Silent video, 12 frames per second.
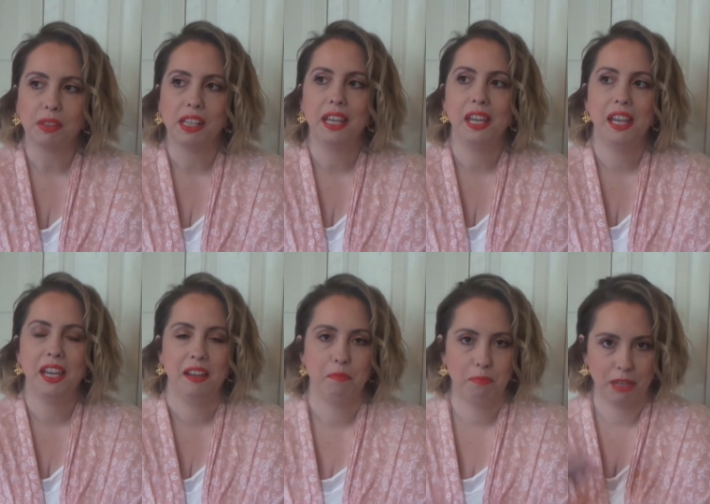
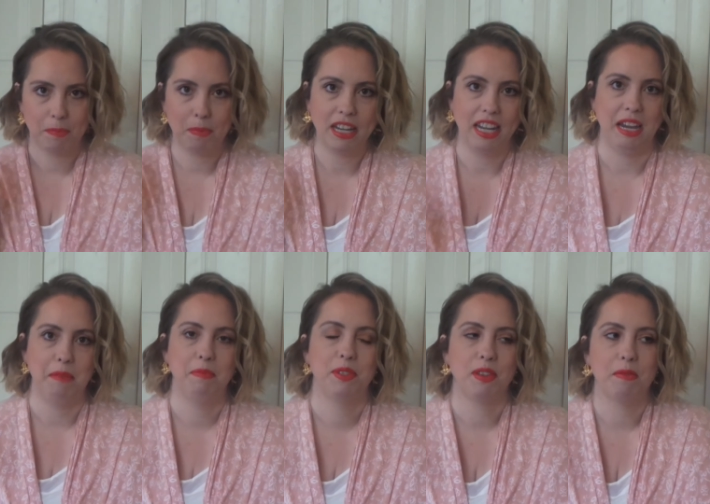he picked my
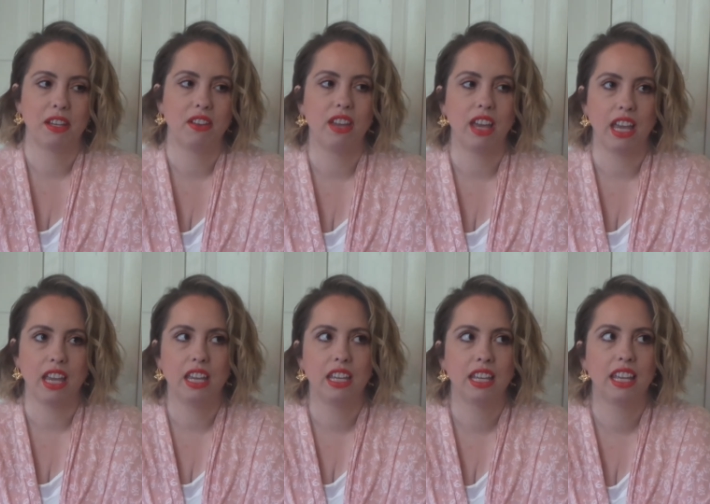name, so I'm like, okay.